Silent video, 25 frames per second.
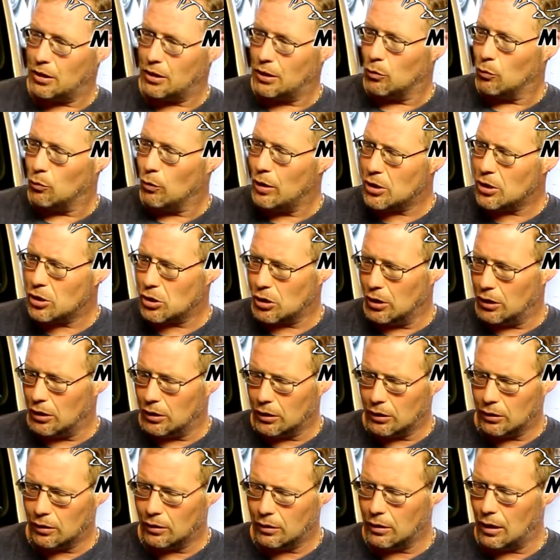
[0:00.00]

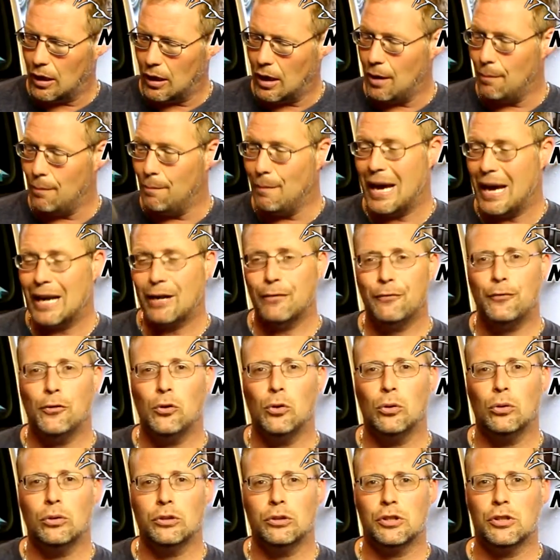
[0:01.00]
original
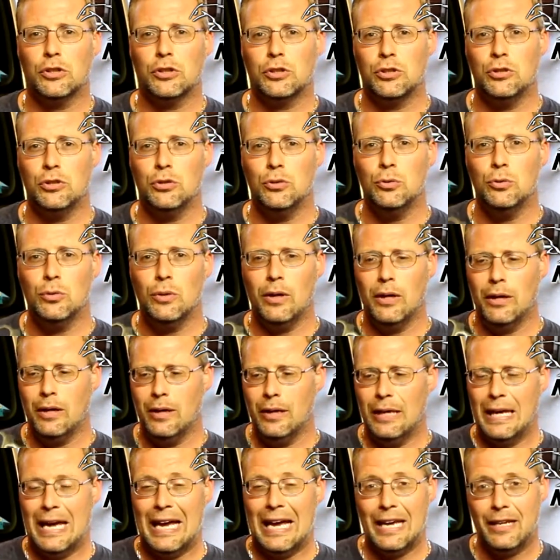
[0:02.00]
Manifold to
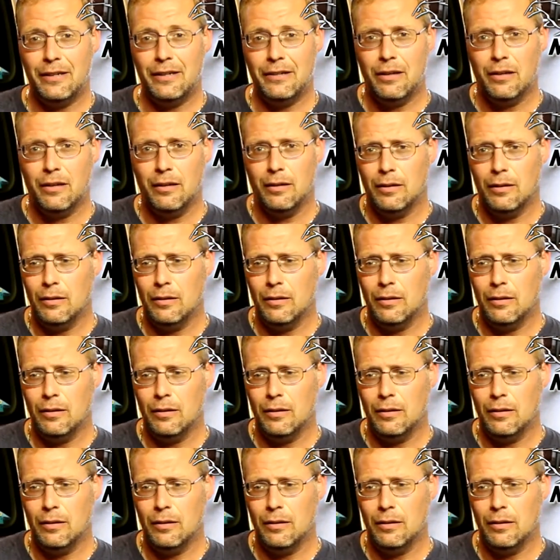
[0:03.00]
head